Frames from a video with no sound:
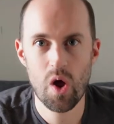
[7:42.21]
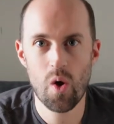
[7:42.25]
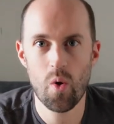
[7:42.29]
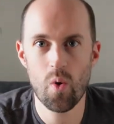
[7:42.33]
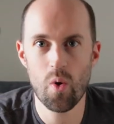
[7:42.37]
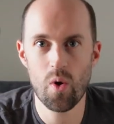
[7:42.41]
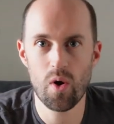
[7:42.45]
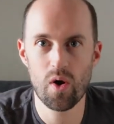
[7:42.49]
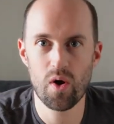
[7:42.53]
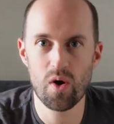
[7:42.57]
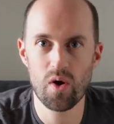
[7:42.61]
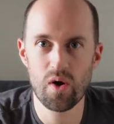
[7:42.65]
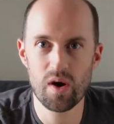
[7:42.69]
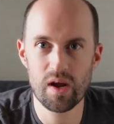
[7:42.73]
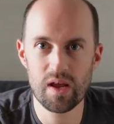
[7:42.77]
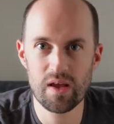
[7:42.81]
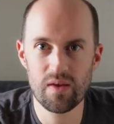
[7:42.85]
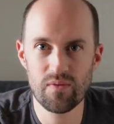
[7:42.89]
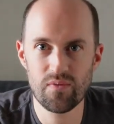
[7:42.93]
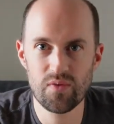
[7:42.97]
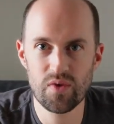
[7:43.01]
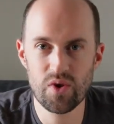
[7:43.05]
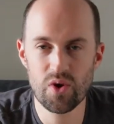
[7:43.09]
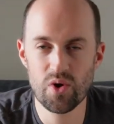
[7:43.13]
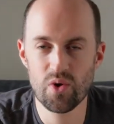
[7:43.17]
Or
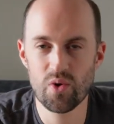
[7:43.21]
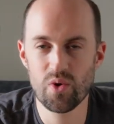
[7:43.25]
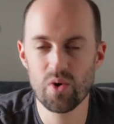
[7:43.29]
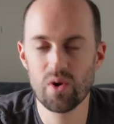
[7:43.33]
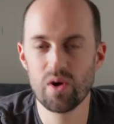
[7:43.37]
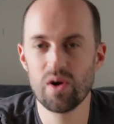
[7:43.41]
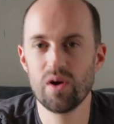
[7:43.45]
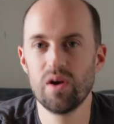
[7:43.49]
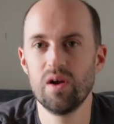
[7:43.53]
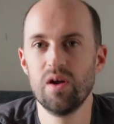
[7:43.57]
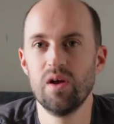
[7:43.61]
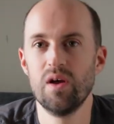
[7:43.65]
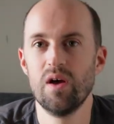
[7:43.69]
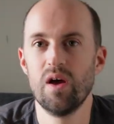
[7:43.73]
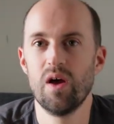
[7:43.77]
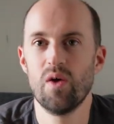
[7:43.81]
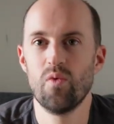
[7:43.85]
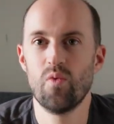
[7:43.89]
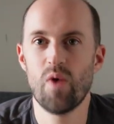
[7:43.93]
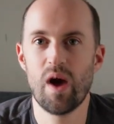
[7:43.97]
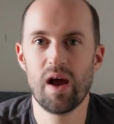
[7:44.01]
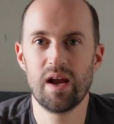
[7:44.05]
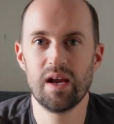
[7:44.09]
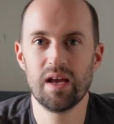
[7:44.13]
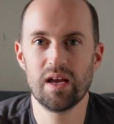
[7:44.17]
if you're
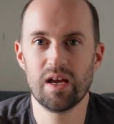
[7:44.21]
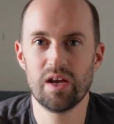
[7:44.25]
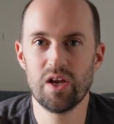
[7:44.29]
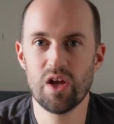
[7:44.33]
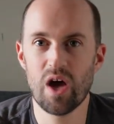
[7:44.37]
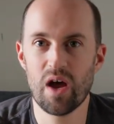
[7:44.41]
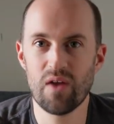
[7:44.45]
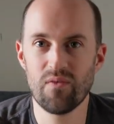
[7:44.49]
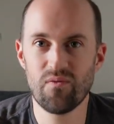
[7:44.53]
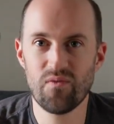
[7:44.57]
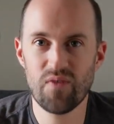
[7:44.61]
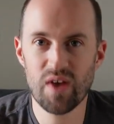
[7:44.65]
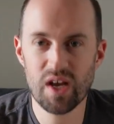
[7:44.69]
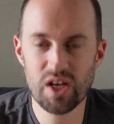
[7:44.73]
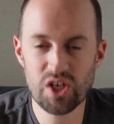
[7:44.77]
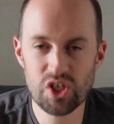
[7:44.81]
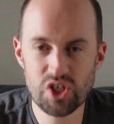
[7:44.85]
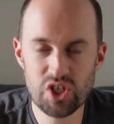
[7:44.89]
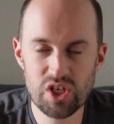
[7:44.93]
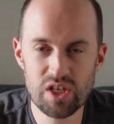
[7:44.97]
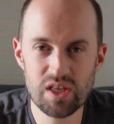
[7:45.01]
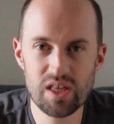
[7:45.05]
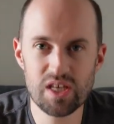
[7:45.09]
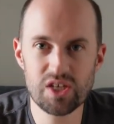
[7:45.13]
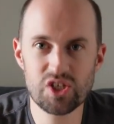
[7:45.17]
writing a
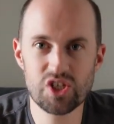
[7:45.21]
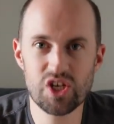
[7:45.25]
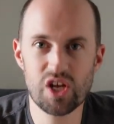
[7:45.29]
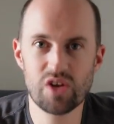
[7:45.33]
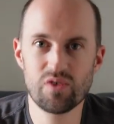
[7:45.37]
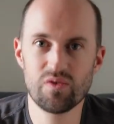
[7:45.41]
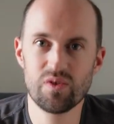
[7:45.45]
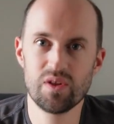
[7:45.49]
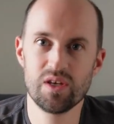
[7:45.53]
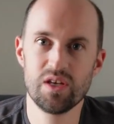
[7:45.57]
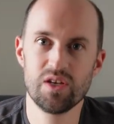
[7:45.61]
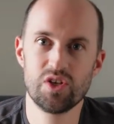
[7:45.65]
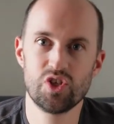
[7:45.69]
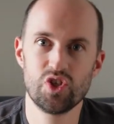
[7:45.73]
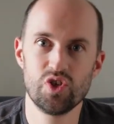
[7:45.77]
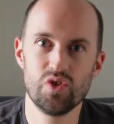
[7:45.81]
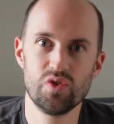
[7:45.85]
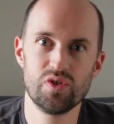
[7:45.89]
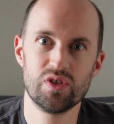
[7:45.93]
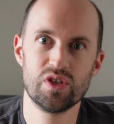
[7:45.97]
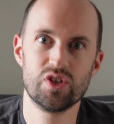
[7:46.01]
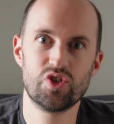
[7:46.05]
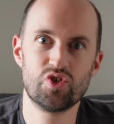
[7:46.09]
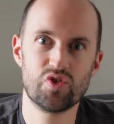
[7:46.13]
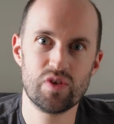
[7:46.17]
nonfiction, then generally
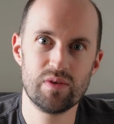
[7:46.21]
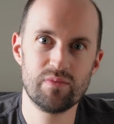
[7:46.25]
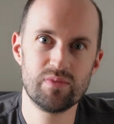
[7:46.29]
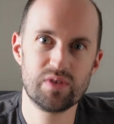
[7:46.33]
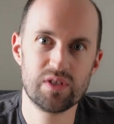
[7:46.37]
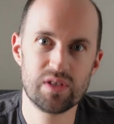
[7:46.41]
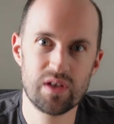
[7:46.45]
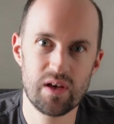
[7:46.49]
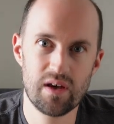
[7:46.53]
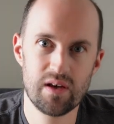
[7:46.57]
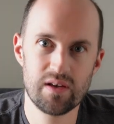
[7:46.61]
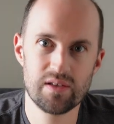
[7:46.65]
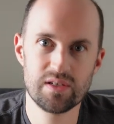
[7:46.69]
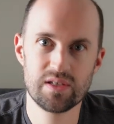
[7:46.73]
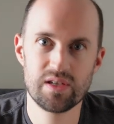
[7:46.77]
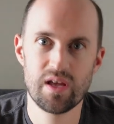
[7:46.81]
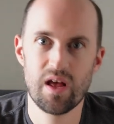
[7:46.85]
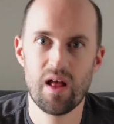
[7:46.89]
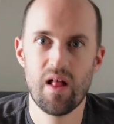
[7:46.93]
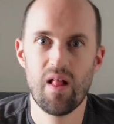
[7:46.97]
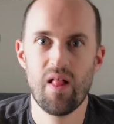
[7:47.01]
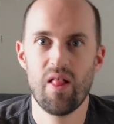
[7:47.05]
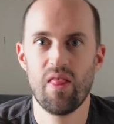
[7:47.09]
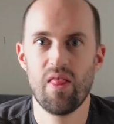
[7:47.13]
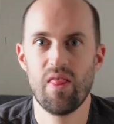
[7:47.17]
choose a trim size
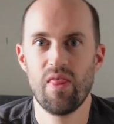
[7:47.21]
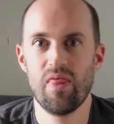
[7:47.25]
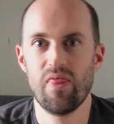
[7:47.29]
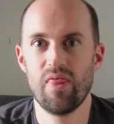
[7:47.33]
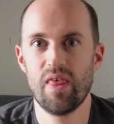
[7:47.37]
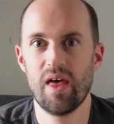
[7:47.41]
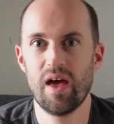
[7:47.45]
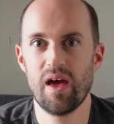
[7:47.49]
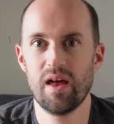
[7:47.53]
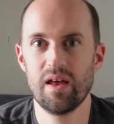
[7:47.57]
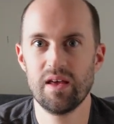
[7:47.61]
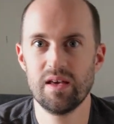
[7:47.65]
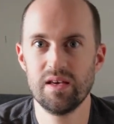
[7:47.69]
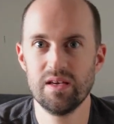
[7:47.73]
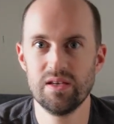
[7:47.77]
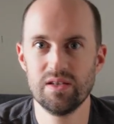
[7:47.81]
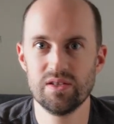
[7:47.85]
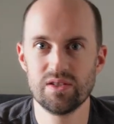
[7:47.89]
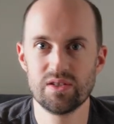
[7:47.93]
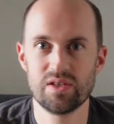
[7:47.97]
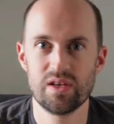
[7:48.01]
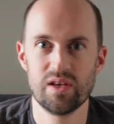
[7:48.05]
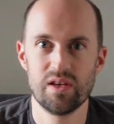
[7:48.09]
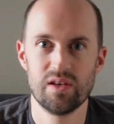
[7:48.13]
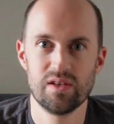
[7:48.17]
that
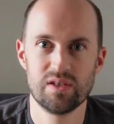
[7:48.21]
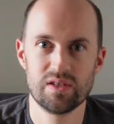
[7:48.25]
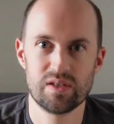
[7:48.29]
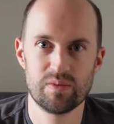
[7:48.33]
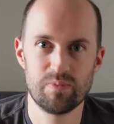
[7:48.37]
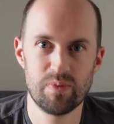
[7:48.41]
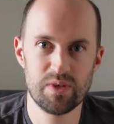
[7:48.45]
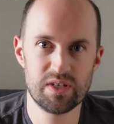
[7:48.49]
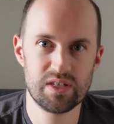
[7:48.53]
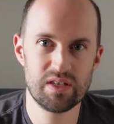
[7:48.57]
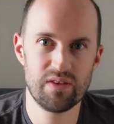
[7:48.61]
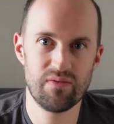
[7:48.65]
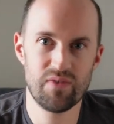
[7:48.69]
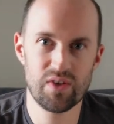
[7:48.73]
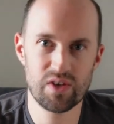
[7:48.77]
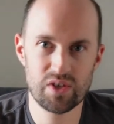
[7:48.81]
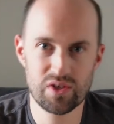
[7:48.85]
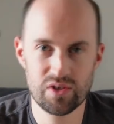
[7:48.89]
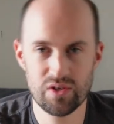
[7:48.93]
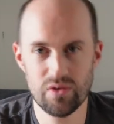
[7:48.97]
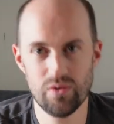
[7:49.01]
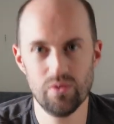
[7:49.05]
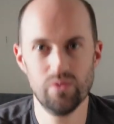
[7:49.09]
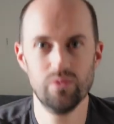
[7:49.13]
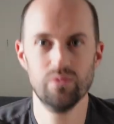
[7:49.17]
is specific
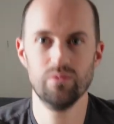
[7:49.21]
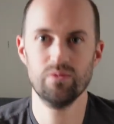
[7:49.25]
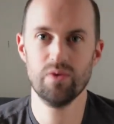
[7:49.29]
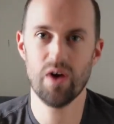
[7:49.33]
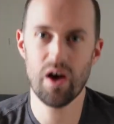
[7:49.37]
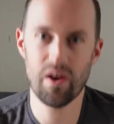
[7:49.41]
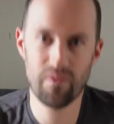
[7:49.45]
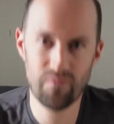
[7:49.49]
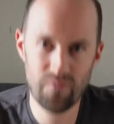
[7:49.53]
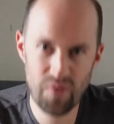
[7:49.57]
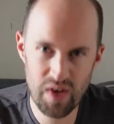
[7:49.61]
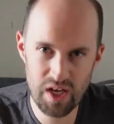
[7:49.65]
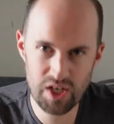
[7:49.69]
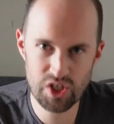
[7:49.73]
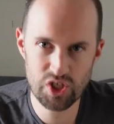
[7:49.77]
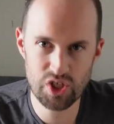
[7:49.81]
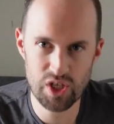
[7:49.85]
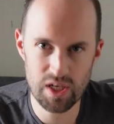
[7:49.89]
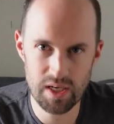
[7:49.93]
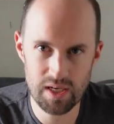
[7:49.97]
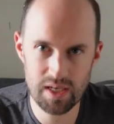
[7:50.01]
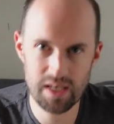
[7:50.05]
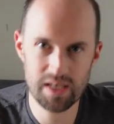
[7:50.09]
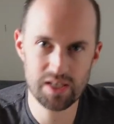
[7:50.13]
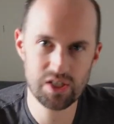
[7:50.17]
to
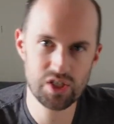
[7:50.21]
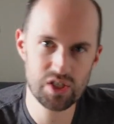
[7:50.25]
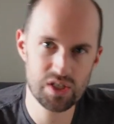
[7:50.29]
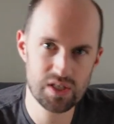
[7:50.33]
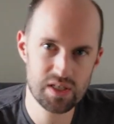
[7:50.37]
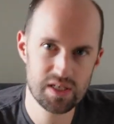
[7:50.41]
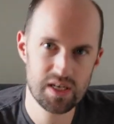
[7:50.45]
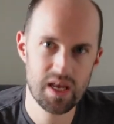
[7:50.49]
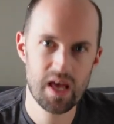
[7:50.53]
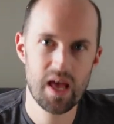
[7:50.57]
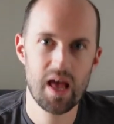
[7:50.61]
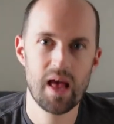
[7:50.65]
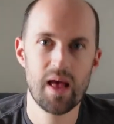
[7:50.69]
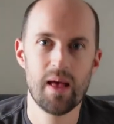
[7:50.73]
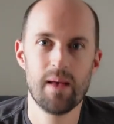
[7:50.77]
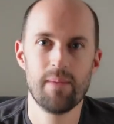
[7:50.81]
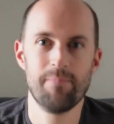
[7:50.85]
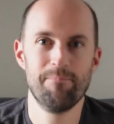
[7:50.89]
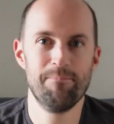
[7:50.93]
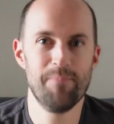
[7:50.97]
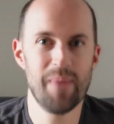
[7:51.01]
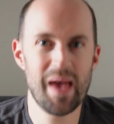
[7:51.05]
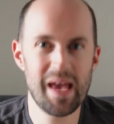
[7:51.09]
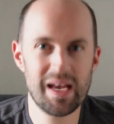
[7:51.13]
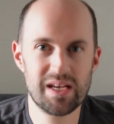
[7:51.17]
nonfiction. It just
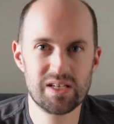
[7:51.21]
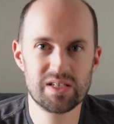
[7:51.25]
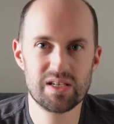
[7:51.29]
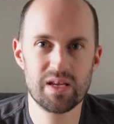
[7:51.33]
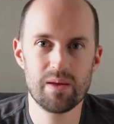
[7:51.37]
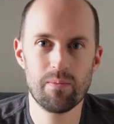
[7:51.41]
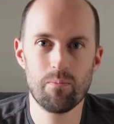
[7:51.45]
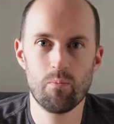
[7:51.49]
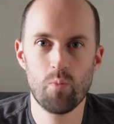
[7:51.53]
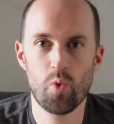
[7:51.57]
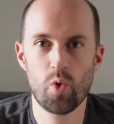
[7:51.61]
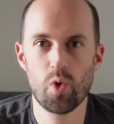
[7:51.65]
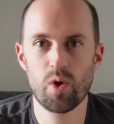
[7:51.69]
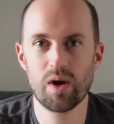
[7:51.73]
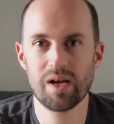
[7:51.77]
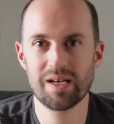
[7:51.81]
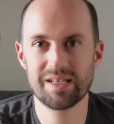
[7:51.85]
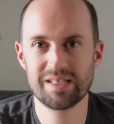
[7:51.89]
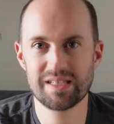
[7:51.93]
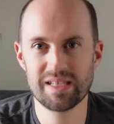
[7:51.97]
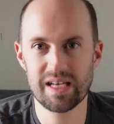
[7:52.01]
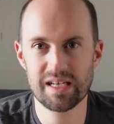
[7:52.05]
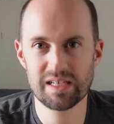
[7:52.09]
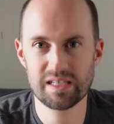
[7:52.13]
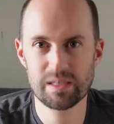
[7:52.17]
makes it more
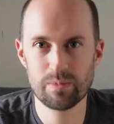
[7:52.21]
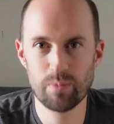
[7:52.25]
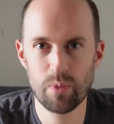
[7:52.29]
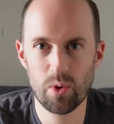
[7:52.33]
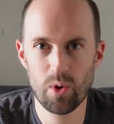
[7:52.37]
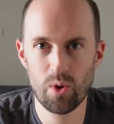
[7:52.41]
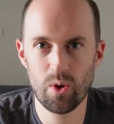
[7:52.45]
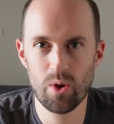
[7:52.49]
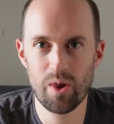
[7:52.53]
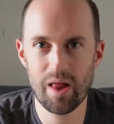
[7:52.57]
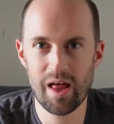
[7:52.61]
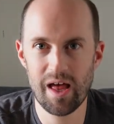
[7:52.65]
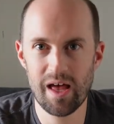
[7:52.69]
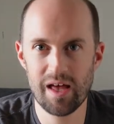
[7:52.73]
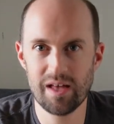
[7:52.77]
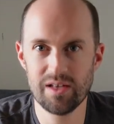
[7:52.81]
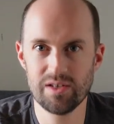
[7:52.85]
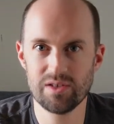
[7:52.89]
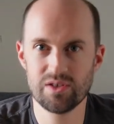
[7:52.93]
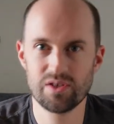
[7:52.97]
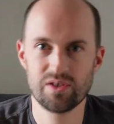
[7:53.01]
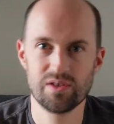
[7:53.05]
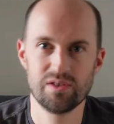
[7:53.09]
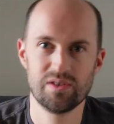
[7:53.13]
accessible and